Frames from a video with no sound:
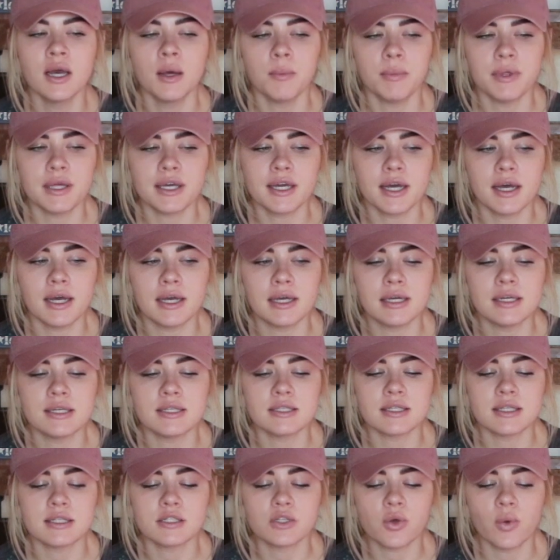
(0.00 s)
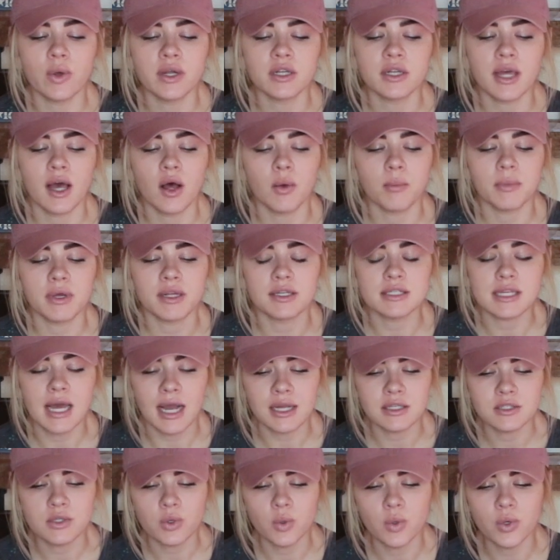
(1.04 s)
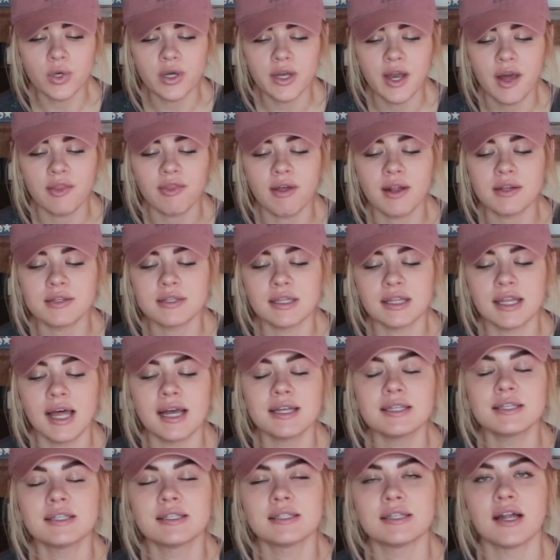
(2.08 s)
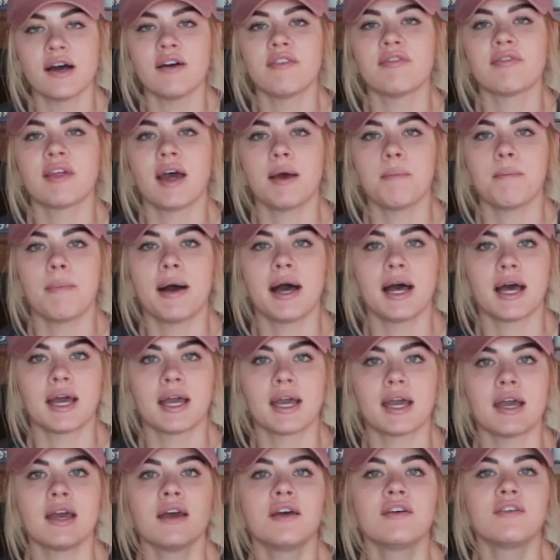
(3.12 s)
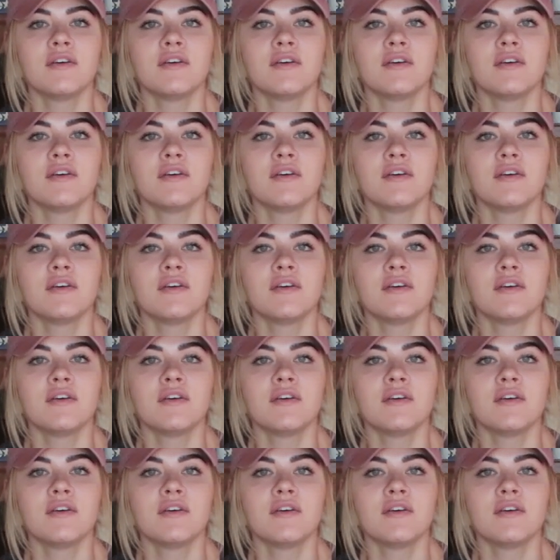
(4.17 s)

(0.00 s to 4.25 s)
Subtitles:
because it's going to help me in tech school, and that's less stuff that my